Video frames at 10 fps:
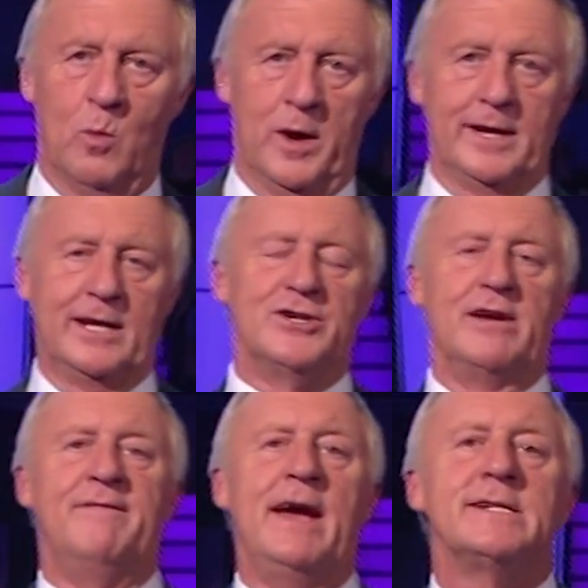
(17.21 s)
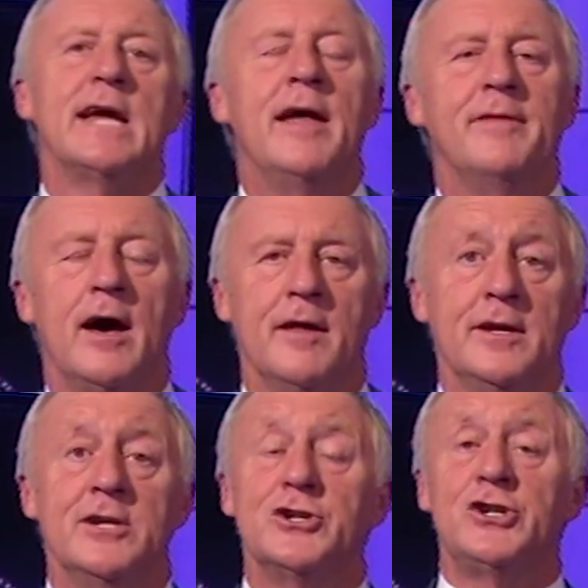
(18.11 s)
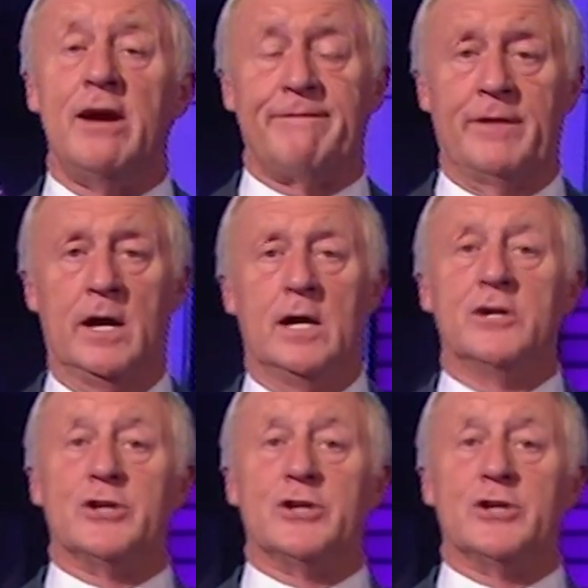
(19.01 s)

One is a vet and the other is a chef.